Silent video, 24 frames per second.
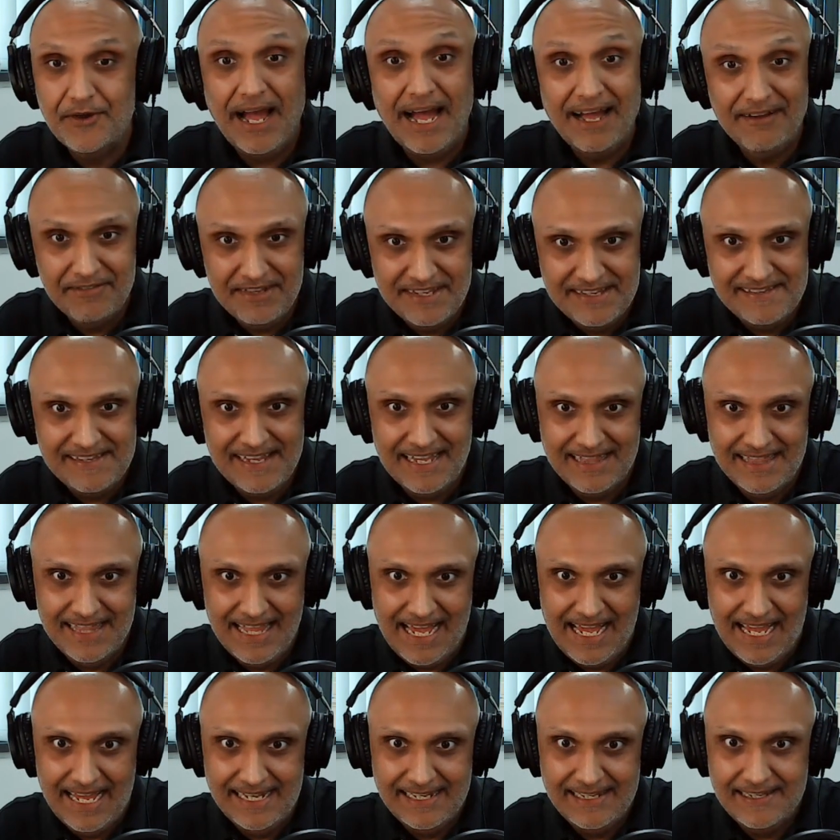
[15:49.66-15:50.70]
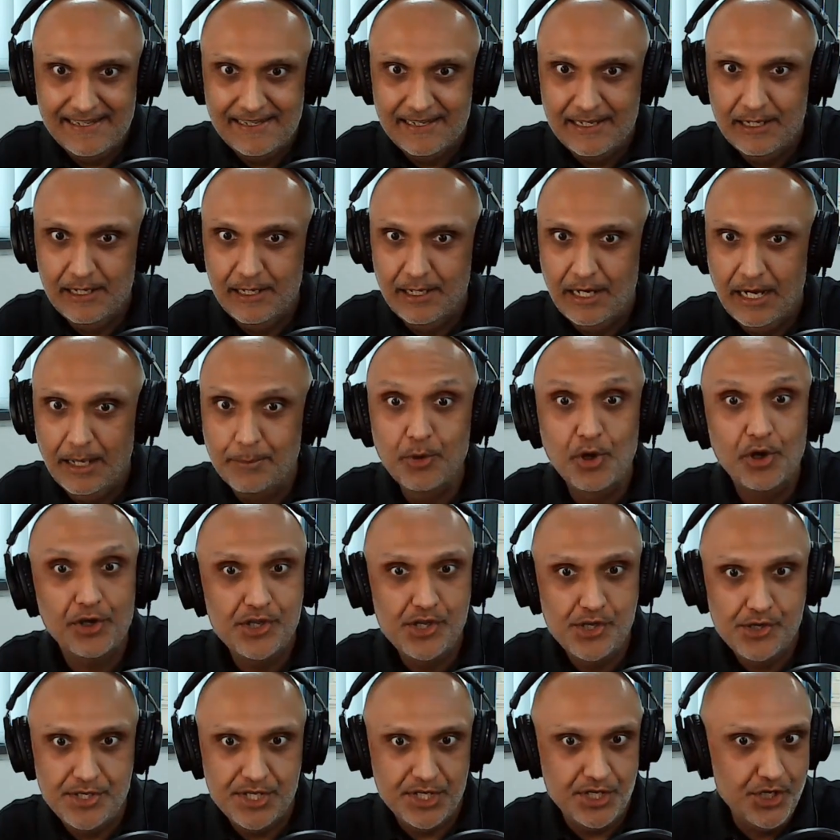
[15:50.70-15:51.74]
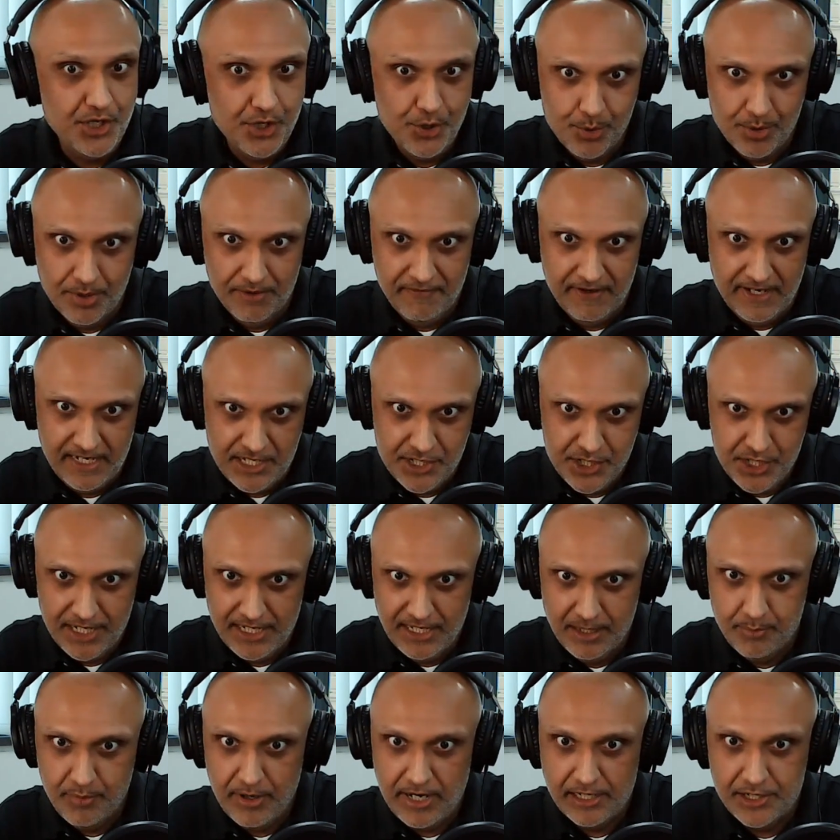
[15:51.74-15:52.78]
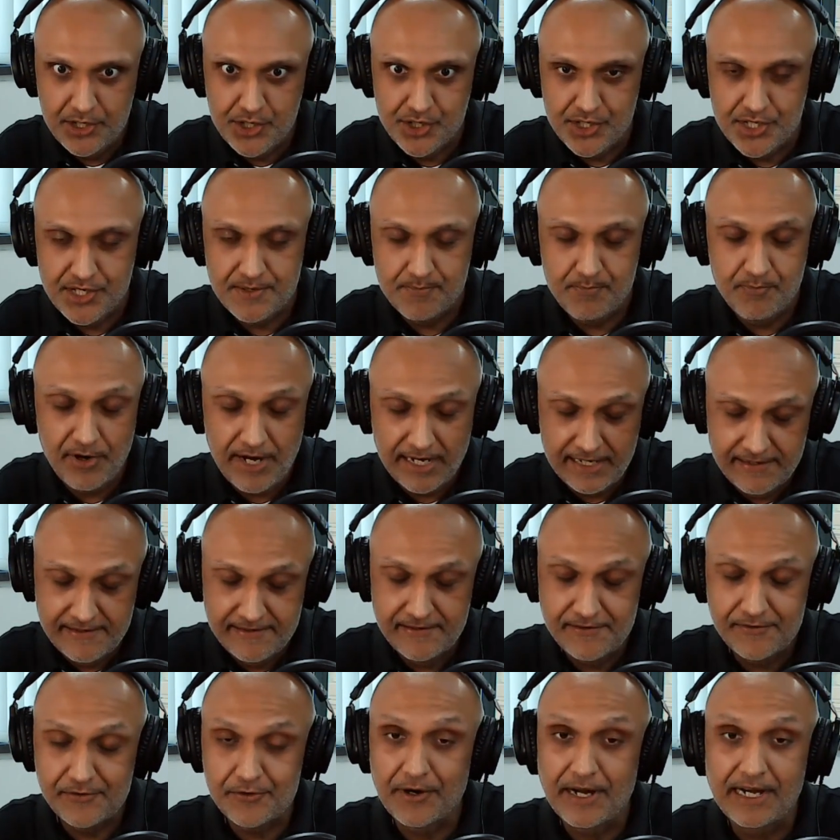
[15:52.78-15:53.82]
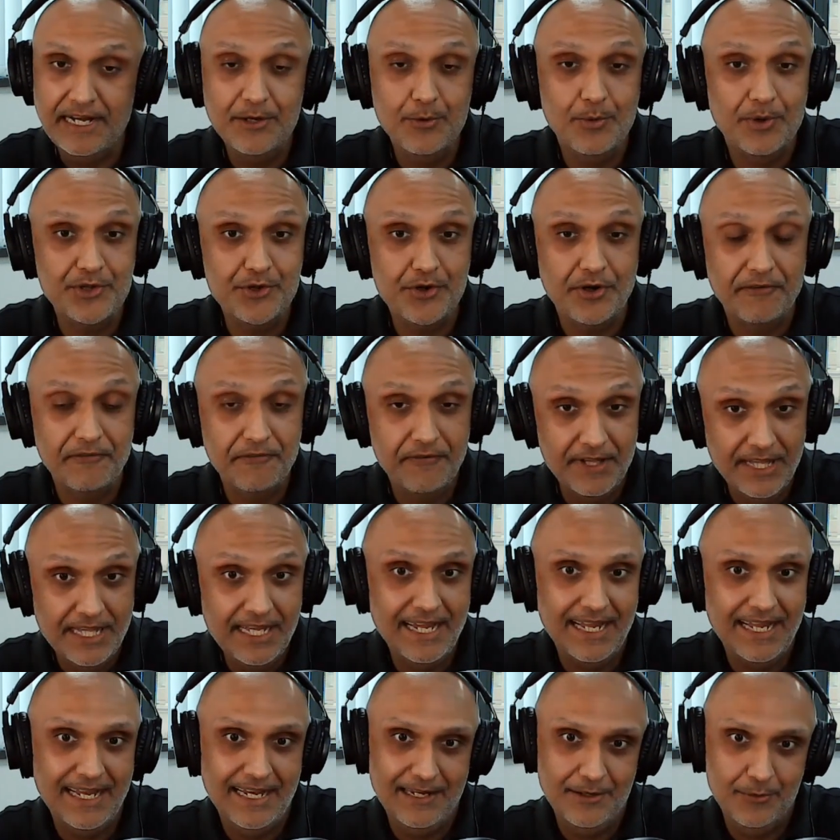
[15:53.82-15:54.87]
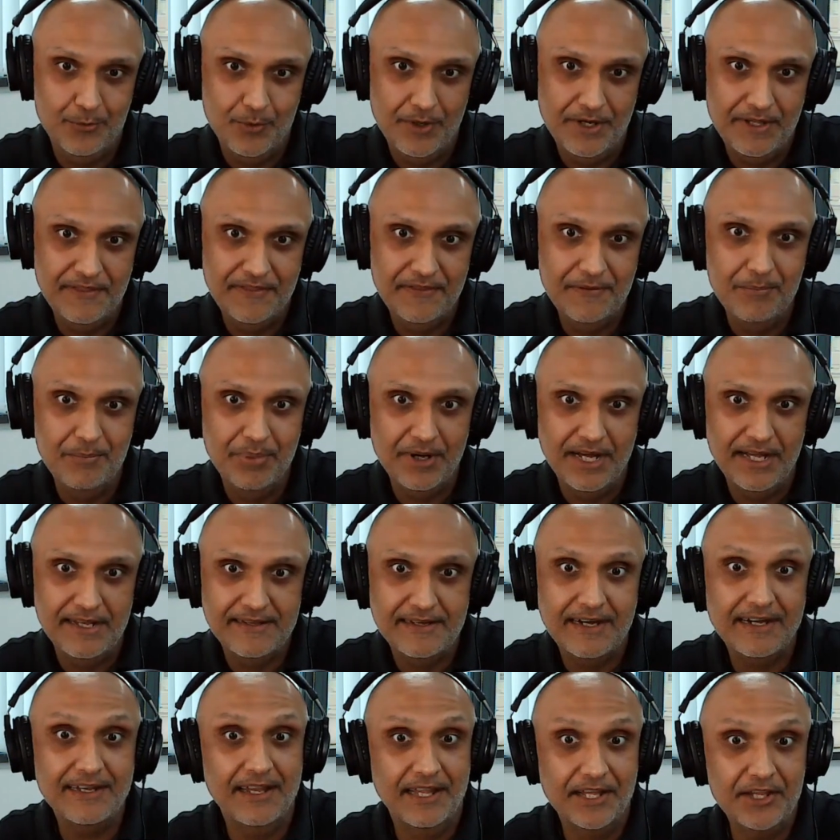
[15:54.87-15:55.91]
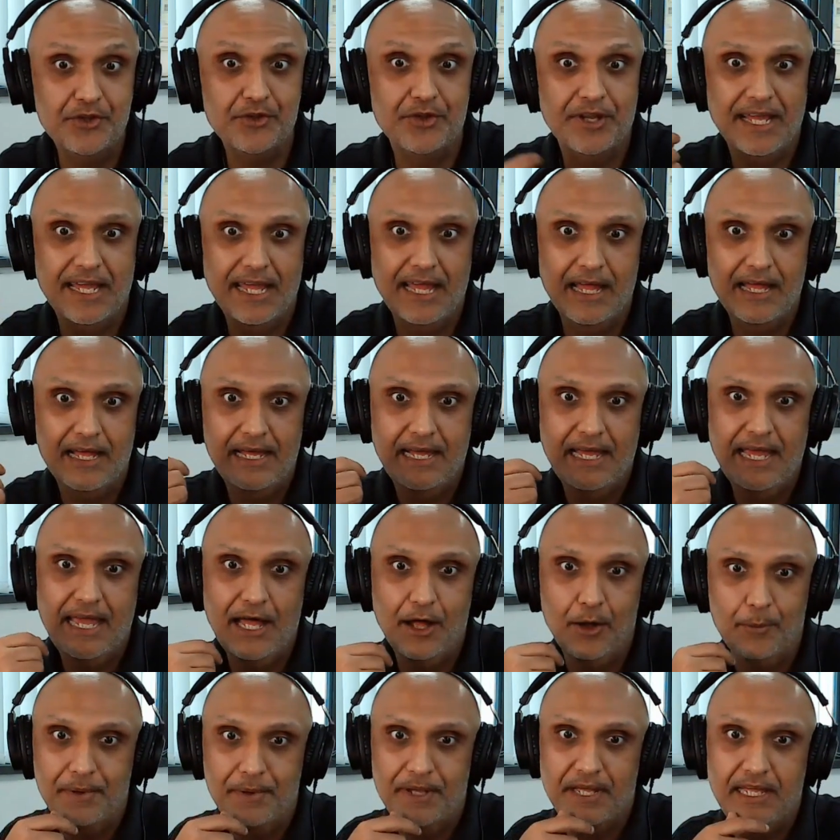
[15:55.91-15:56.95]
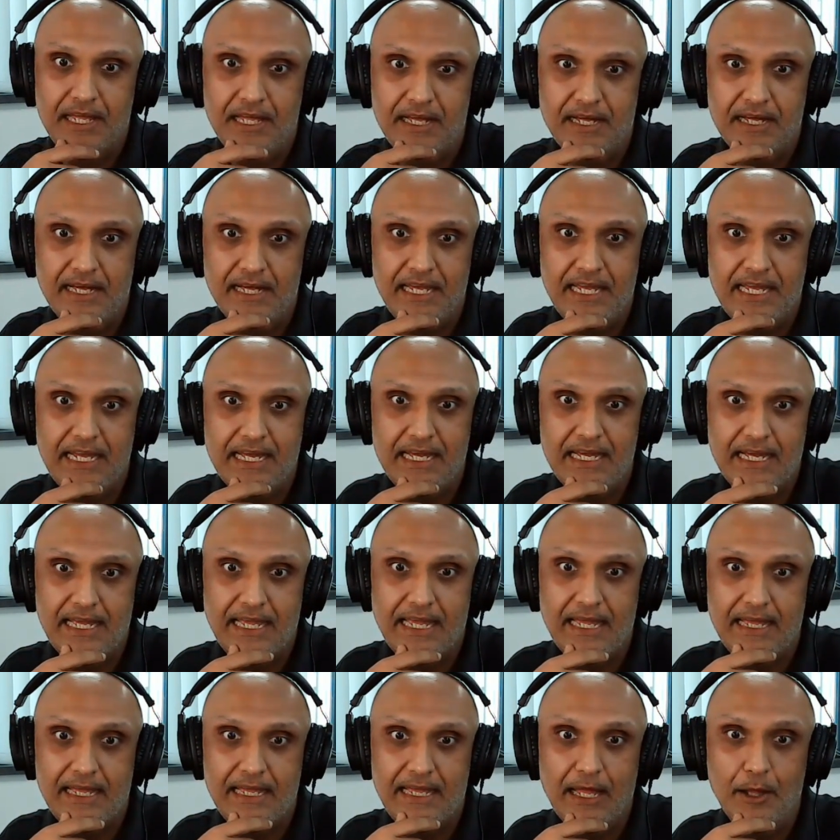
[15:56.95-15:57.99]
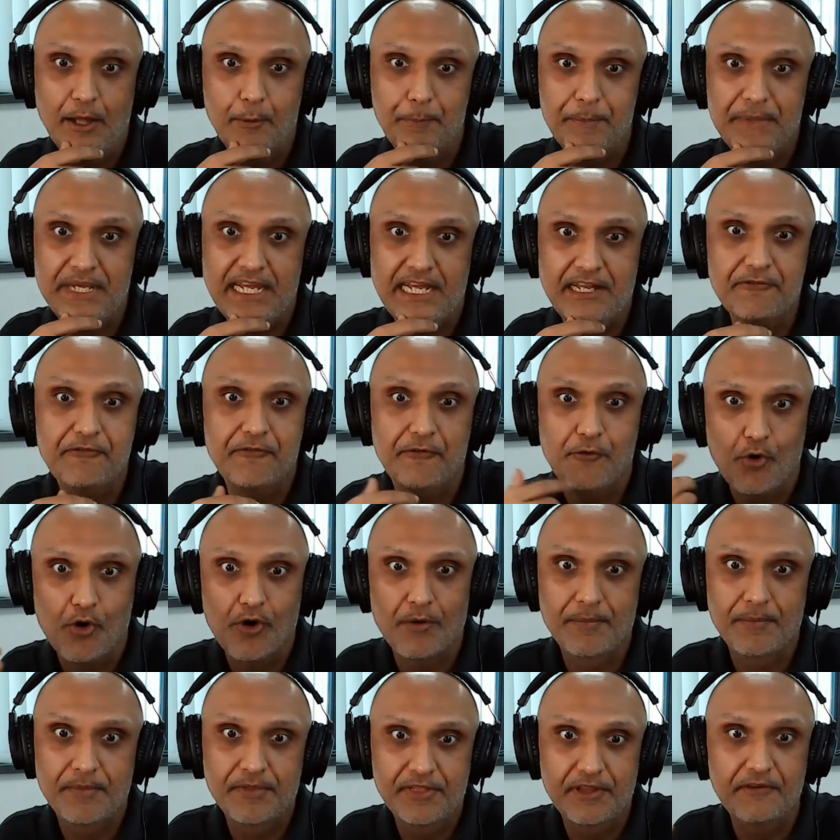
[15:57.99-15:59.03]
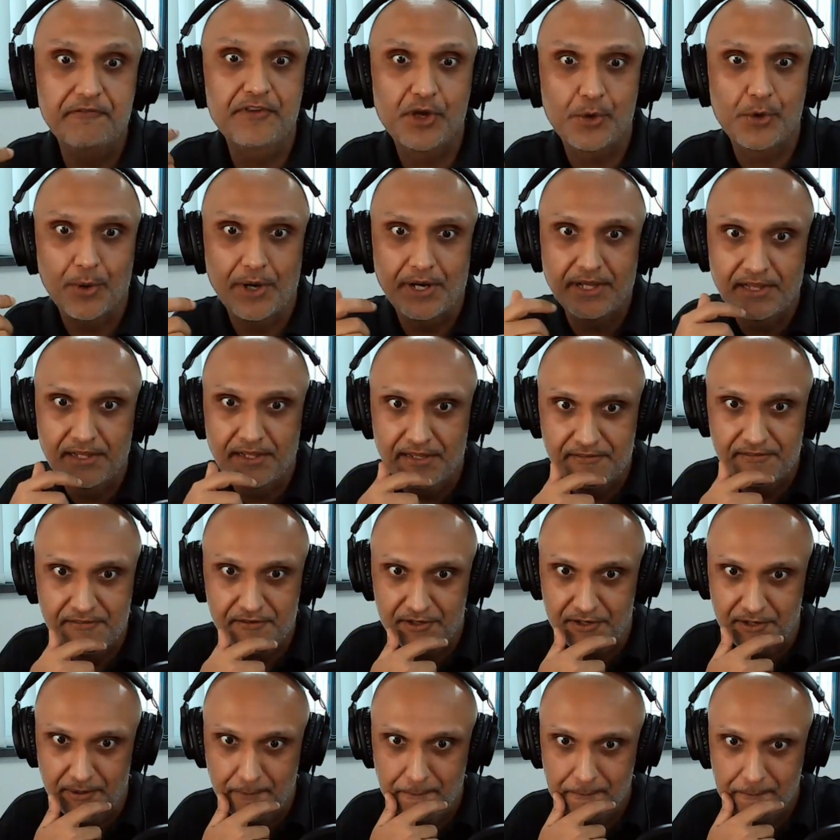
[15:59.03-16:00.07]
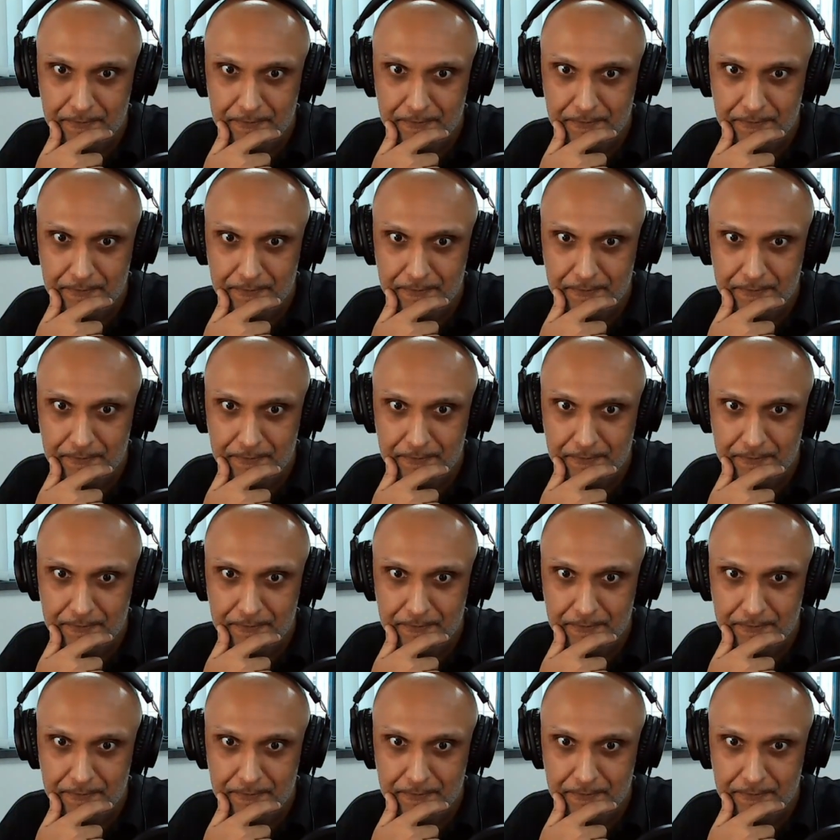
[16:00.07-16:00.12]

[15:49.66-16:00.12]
having said that, I'm not accusing you of any shady practices or anyone you're affiliated with, but I'd like you to help help me inform the viewer and the listener.